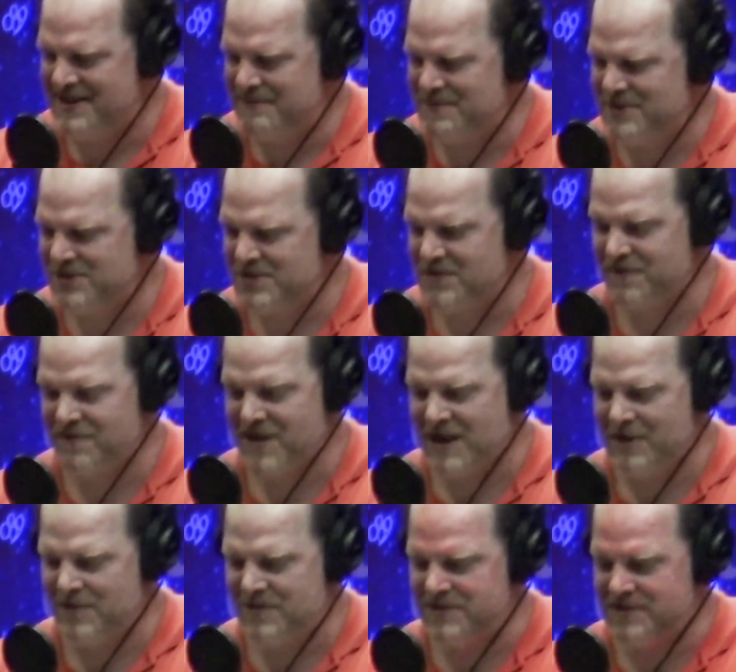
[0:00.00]
Be sure to
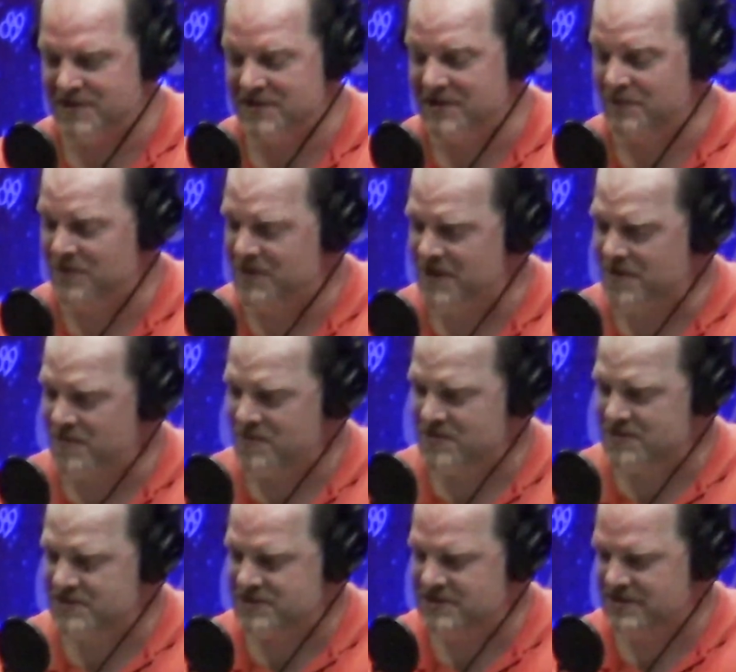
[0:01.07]
follow us on Inwood
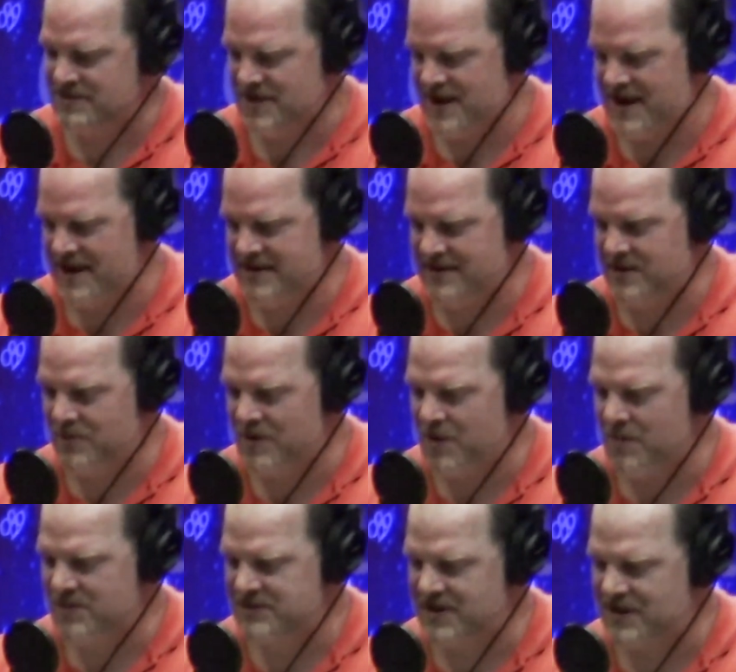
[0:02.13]
Artworks and
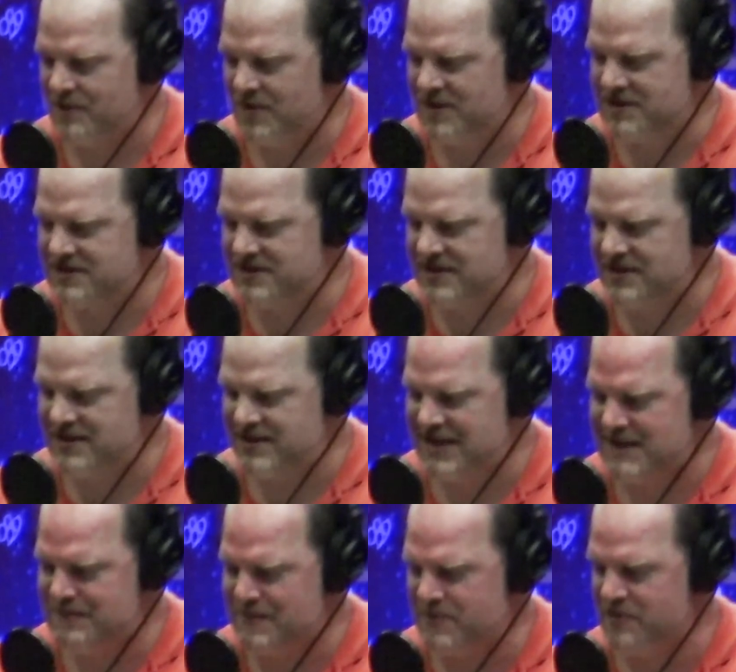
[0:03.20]
InwoodArtworks.NYC to
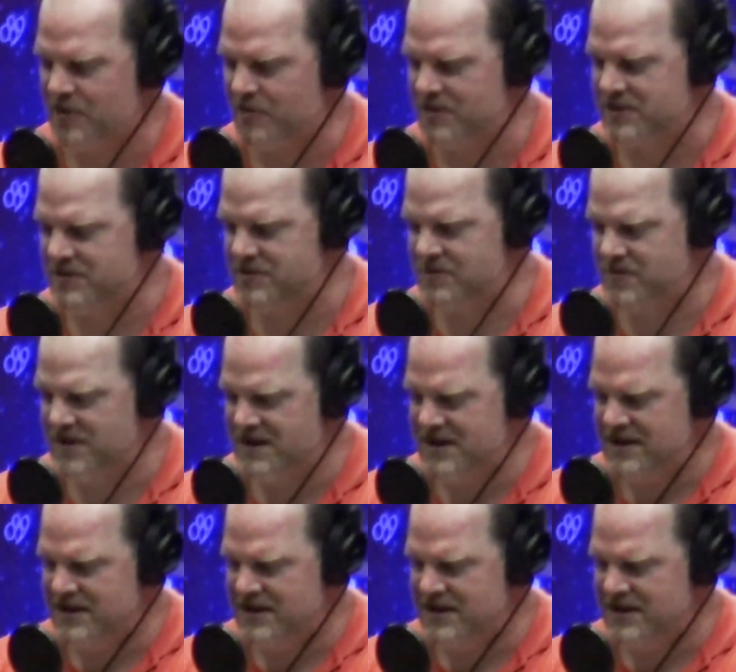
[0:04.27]
keep up with all we do,